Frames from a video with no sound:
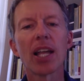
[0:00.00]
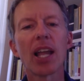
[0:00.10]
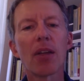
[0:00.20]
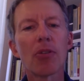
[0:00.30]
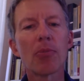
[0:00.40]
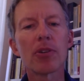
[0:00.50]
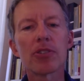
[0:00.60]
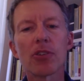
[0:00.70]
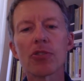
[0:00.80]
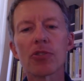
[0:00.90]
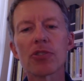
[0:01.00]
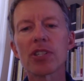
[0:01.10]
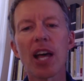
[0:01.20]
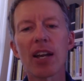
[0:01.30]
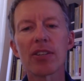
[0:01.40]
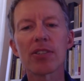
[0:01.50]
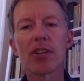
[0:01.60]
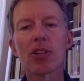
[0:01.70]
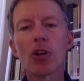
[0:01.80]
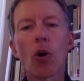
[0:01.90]
gave them their social
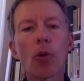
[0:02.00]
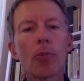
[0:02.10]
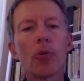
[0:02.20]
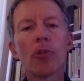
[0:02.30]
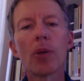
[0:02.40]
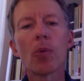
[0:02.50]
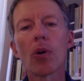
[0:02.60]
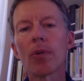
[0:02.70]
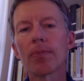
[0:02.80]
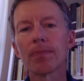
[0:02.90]
status, told them who they were.